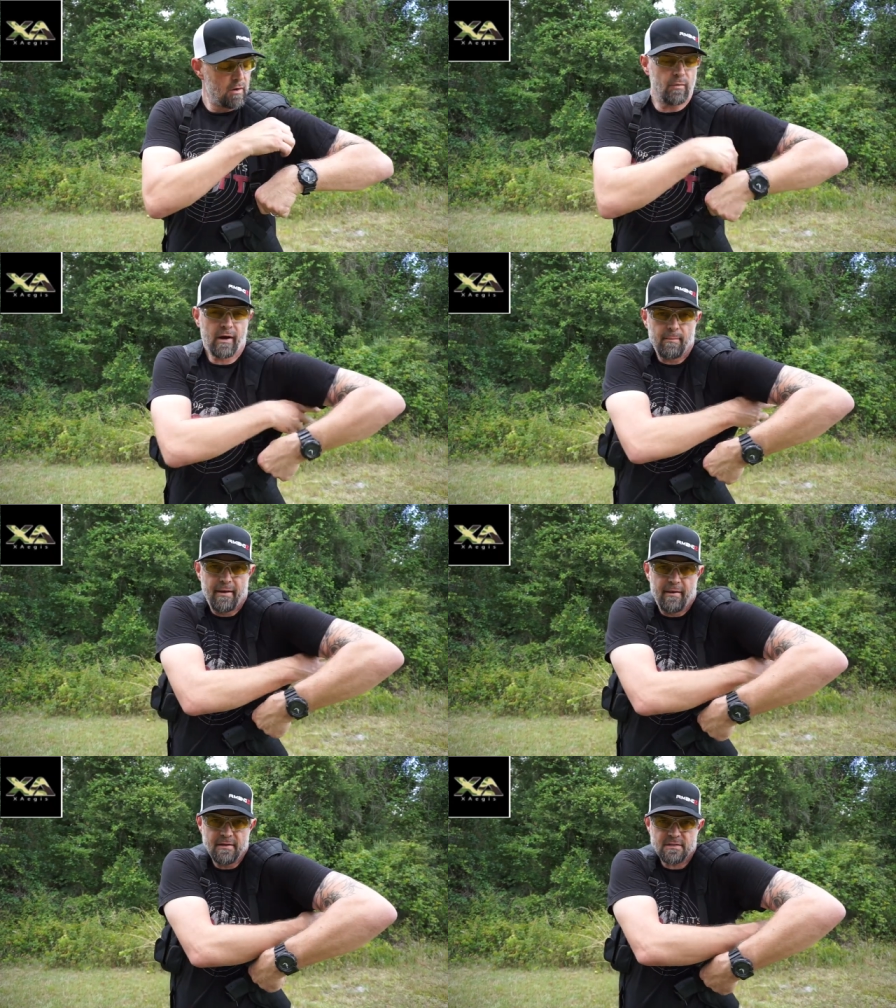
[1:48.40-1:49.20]

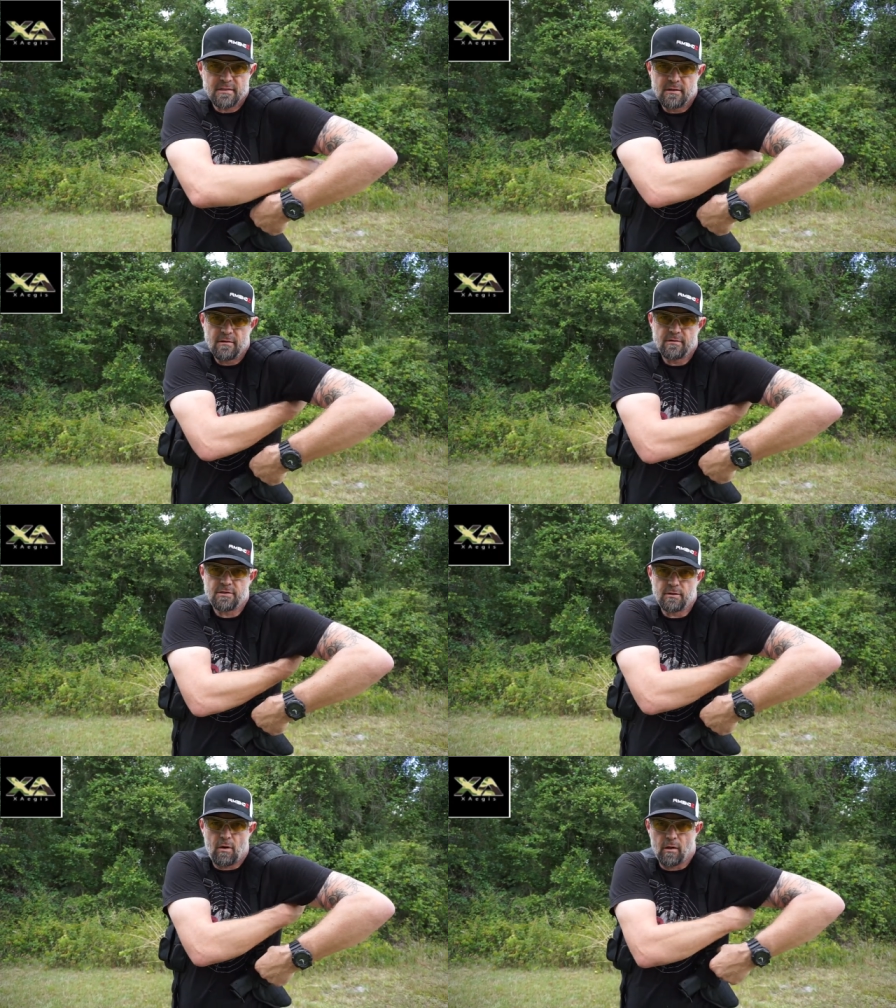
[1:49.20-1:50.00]
recommend this
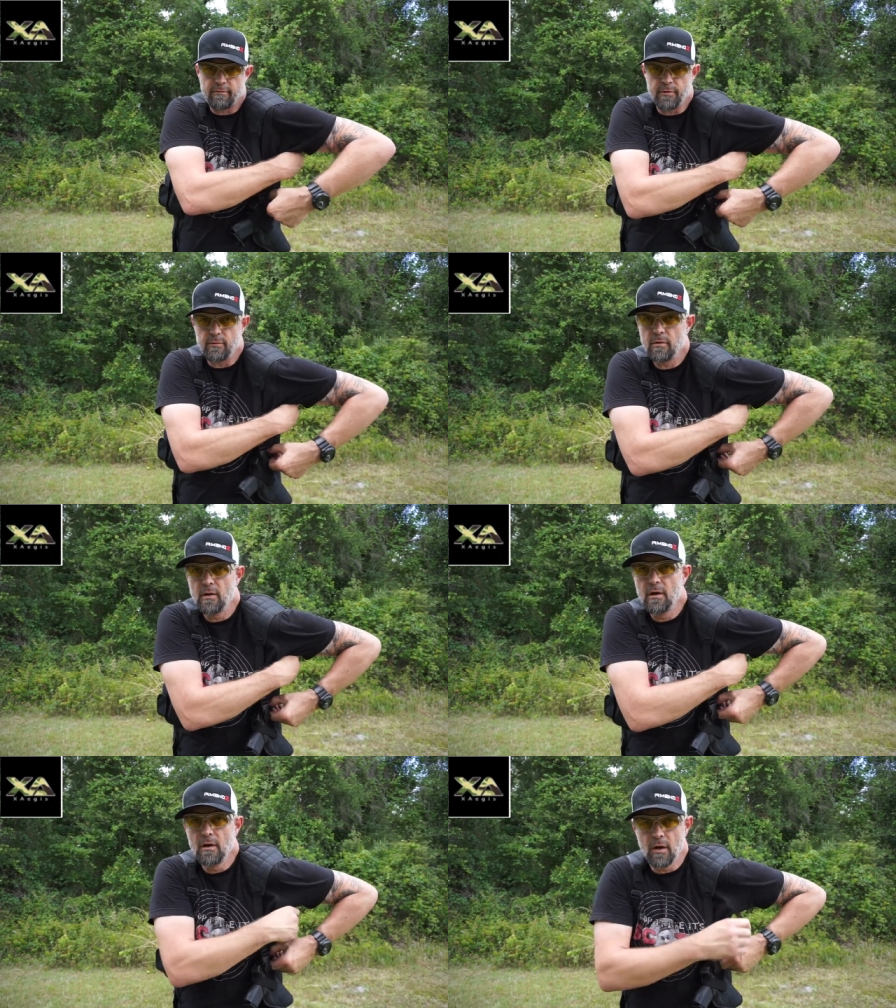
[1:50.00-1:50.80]
to all of you
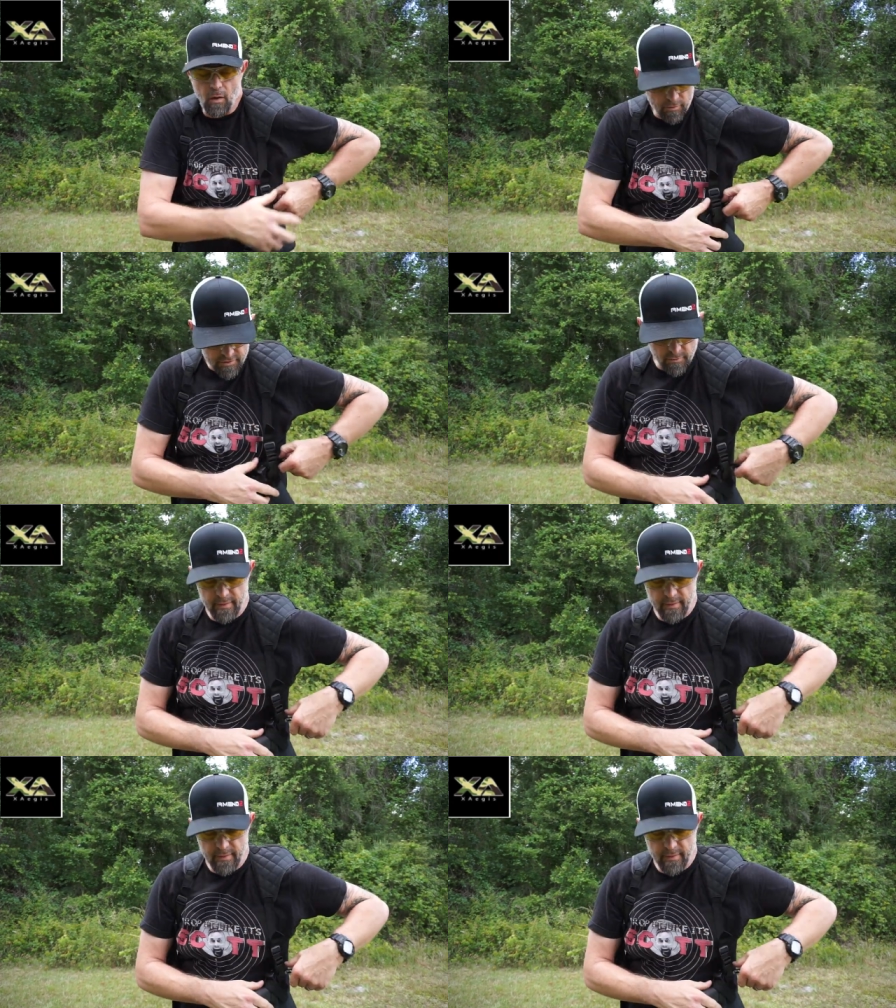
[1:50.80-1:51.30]
holster